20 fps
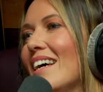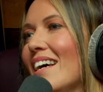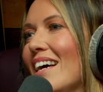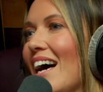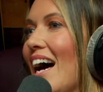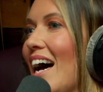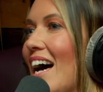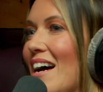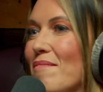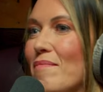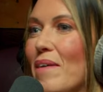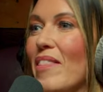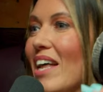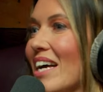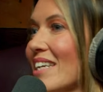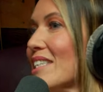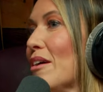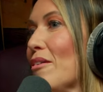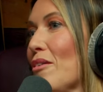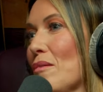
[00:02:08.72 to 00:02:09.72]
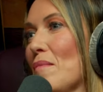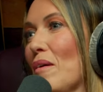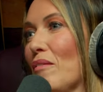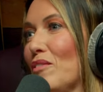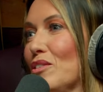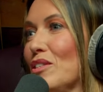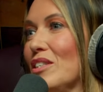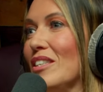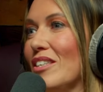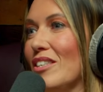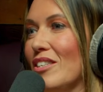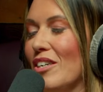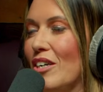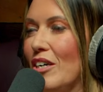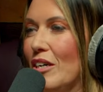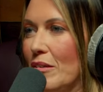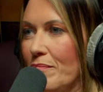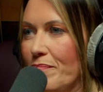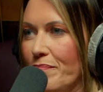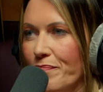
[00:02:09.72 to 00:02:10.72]
And that's how I got my foot in the
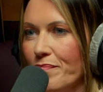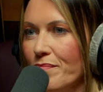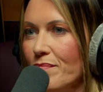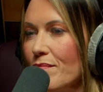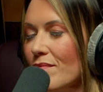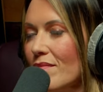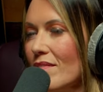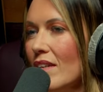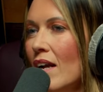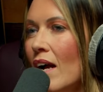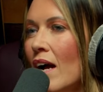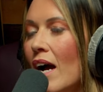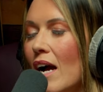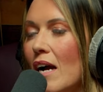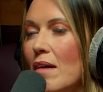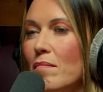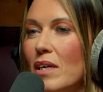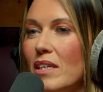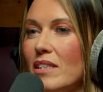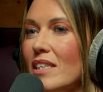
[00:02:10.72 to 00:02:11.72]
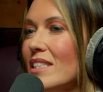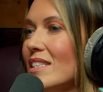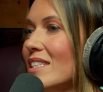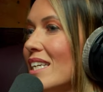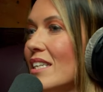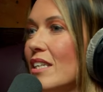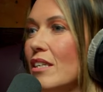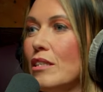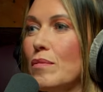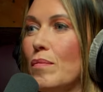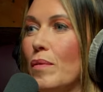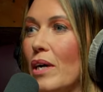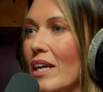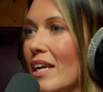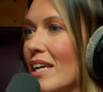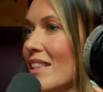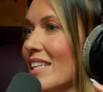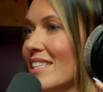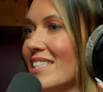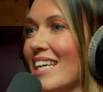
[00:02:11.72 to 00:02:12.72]
door. And continued to
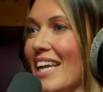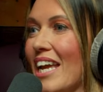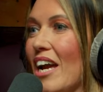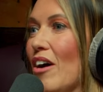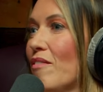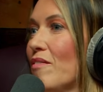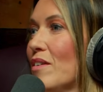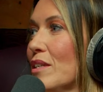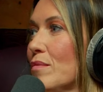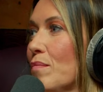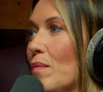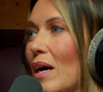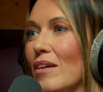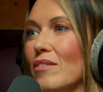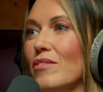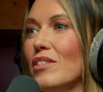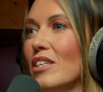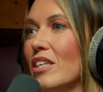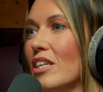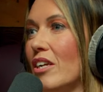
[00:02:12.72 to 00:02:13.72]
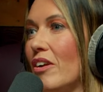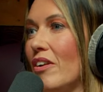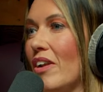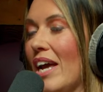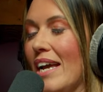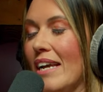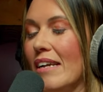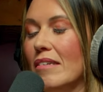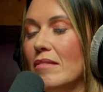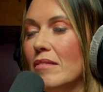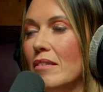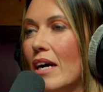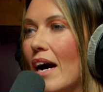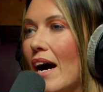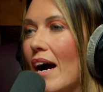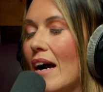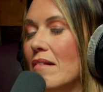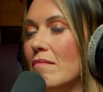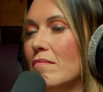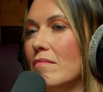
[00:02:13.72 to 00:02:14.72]
work in the ticket office whilst at uni.
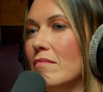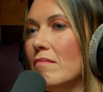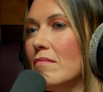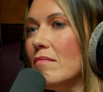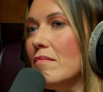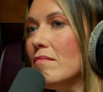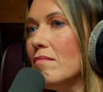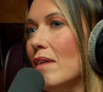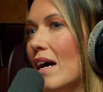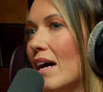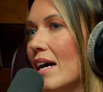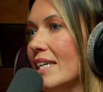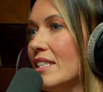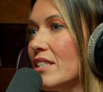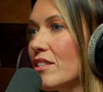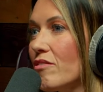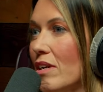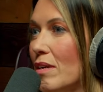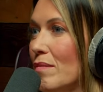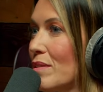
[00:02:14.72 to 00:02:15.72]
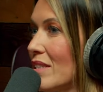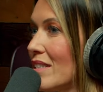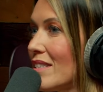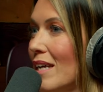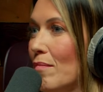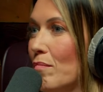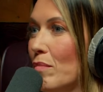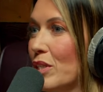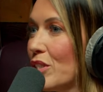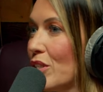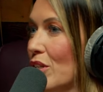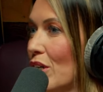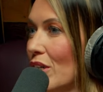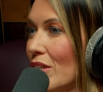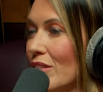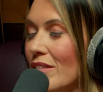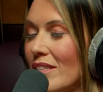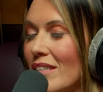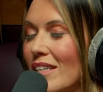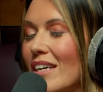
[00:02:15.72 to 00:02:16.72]
My degree was a sandwich
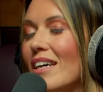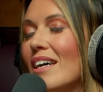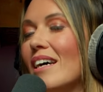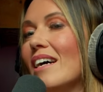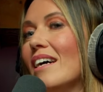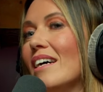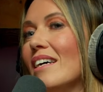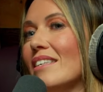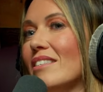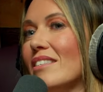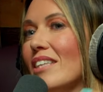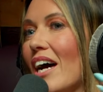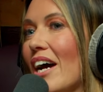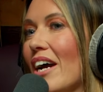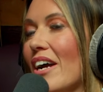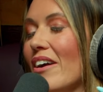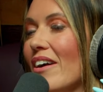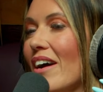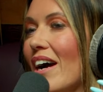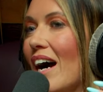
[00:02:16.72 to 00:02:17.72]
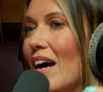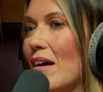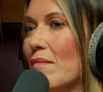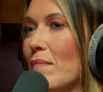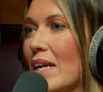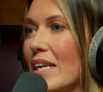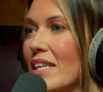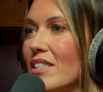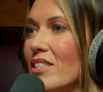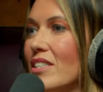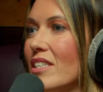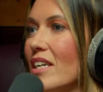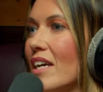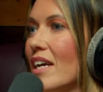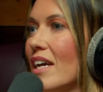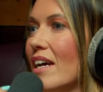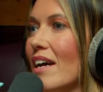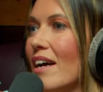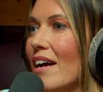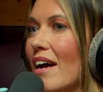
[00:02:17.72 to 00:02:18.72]
course, so I managed
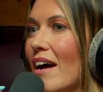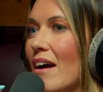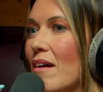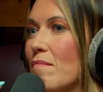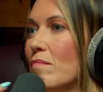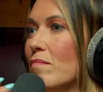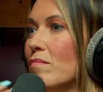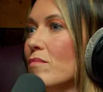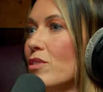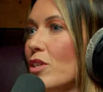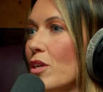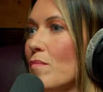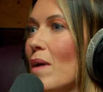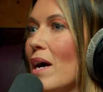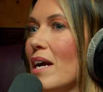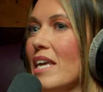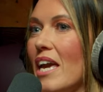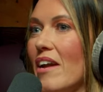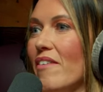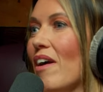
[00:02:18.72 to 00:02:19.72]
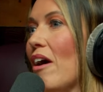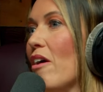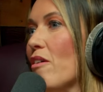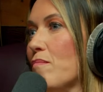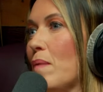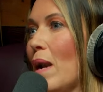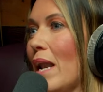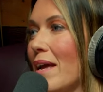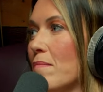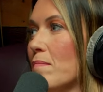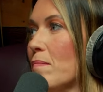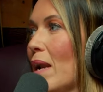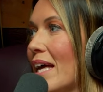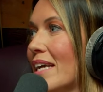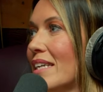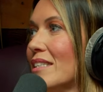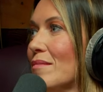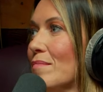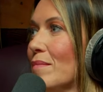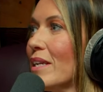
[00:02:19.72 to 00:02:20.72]
to do my year out in
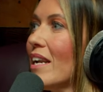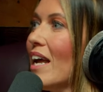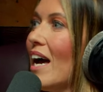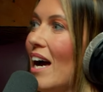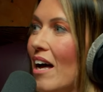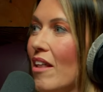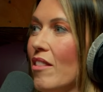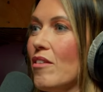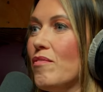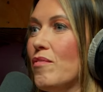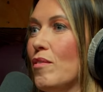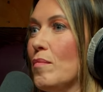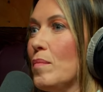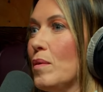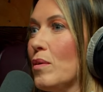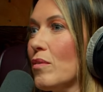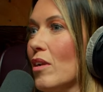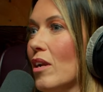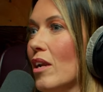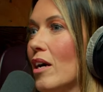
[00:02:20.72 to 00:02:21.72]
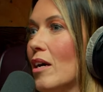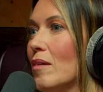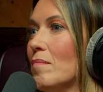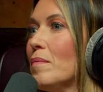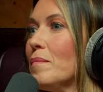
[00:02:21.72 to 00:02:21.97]
placement at the football club.